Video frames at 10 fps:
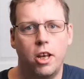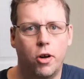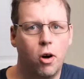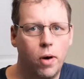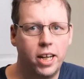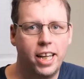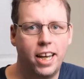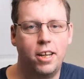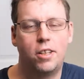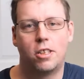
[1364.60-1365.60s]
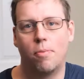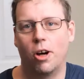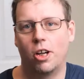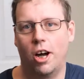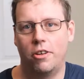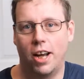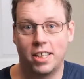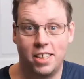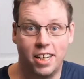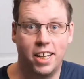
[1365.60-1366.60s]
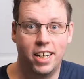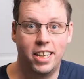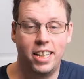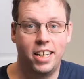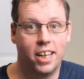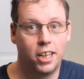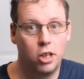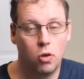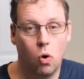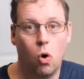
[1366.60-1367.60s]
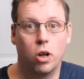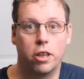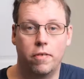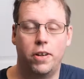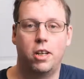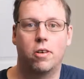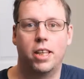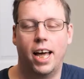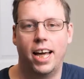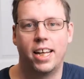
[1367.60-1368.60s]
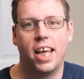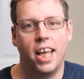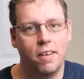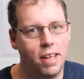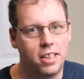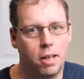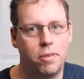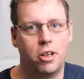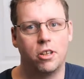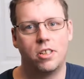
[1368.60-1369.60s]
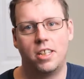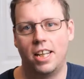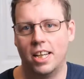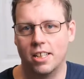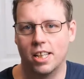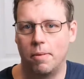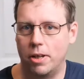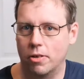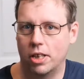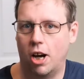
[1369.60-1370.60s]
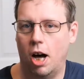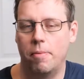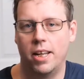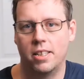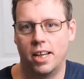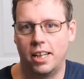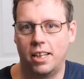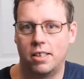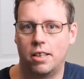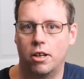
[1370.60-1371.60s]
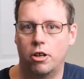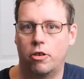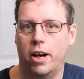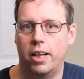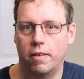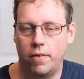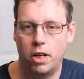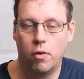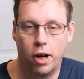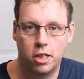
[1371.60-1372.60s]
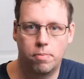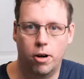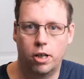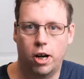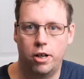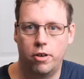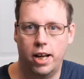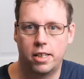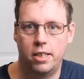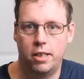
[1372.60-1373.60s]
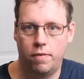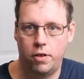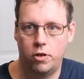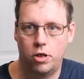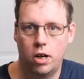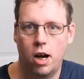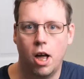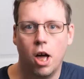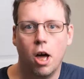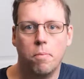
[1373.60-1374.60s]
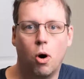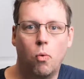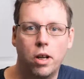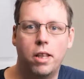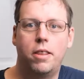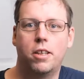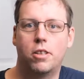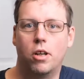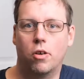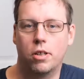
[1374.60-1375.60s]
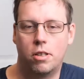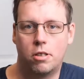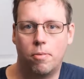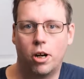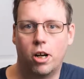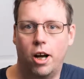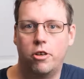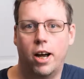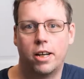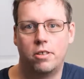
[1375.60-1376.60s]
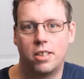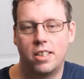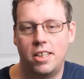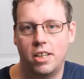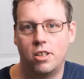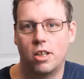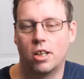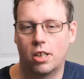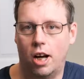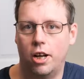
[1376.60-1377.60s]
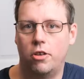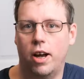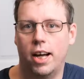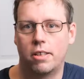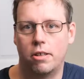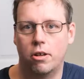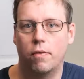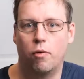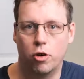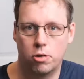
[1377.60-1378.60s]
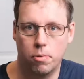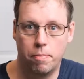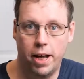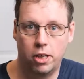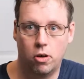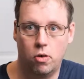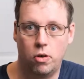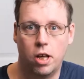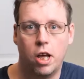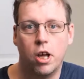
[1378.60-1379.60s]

Now, I don't want to get into smart contracts in a ton of detail. I could do a whole other video on that. If that's something you're interested in, just let me know in the comments. I can consider creating a video on smart contracts in the future. But one of the things to note is that smart contracts are just digital contracts that are enforceable by code.